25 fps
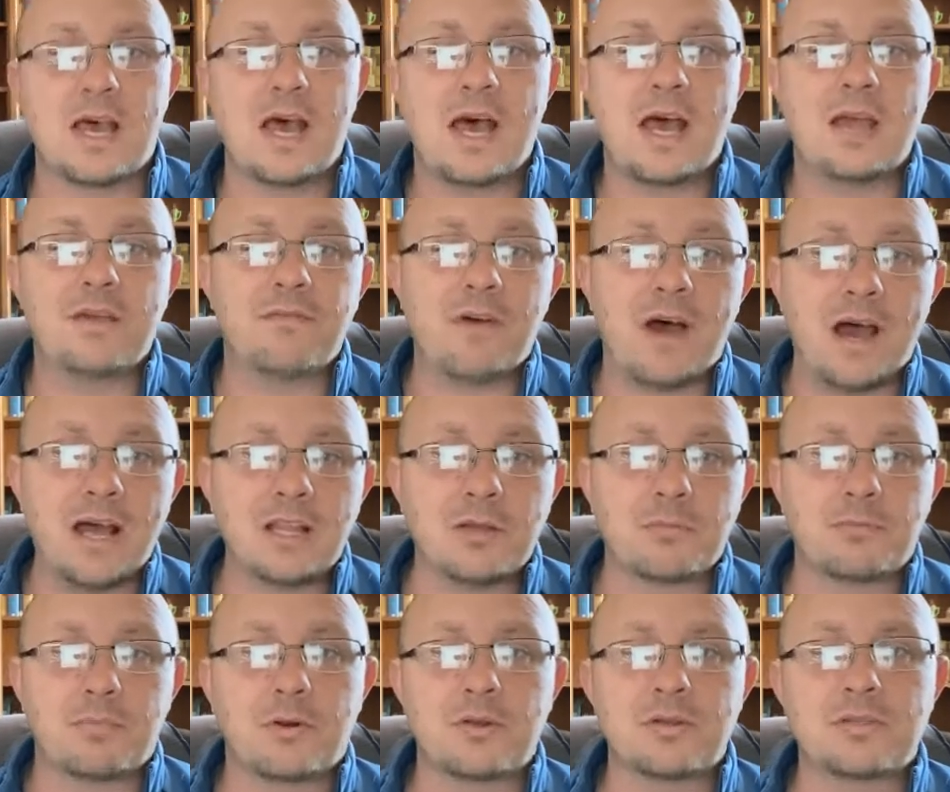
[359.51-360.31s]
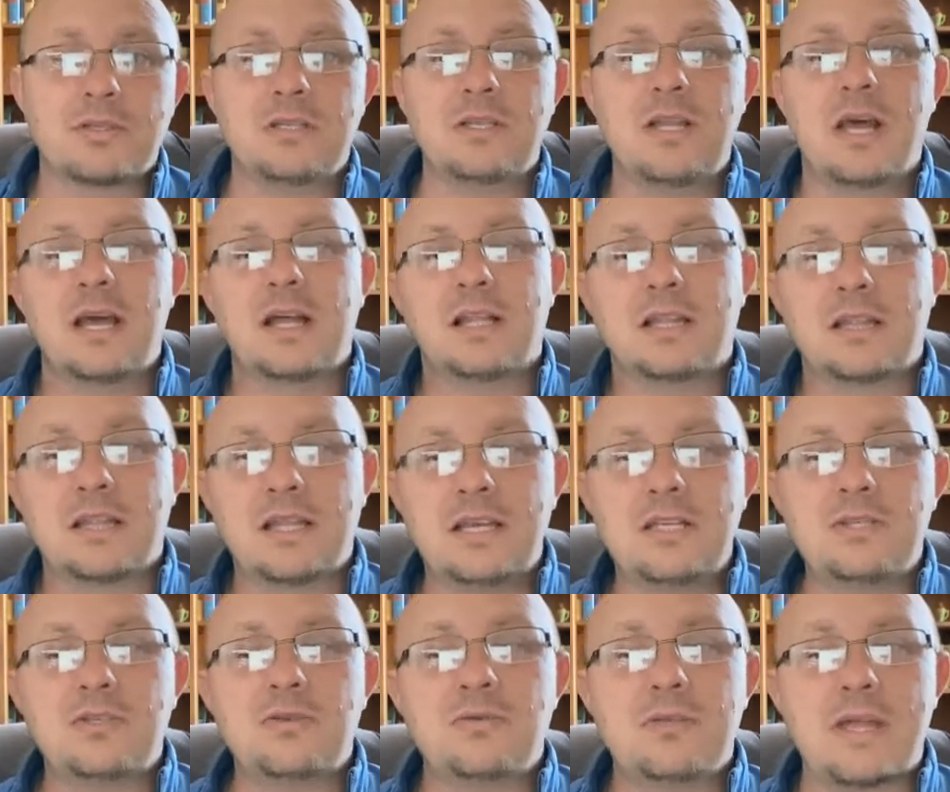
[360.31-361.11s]
A violent person
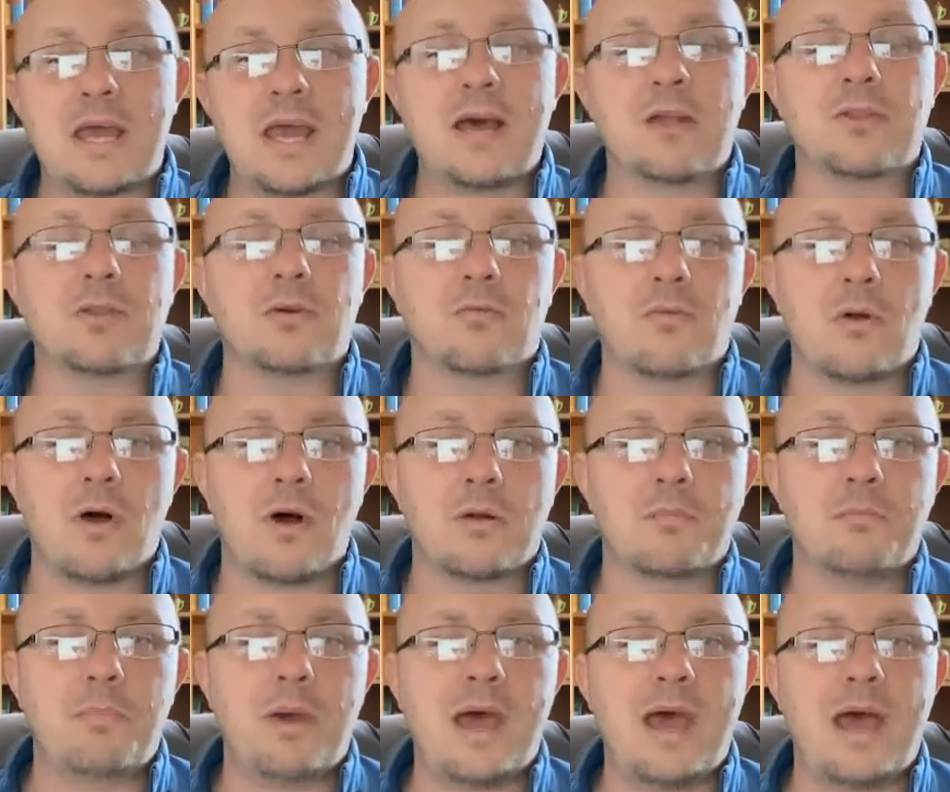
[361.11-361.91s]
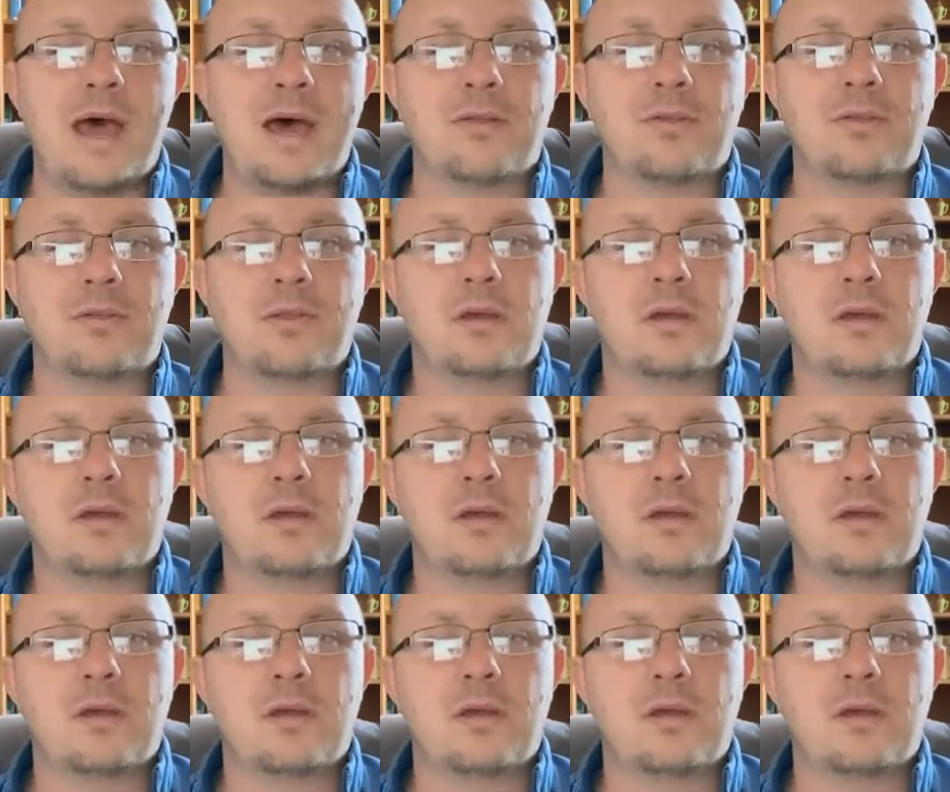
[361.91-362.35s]
leads you down the wrong path.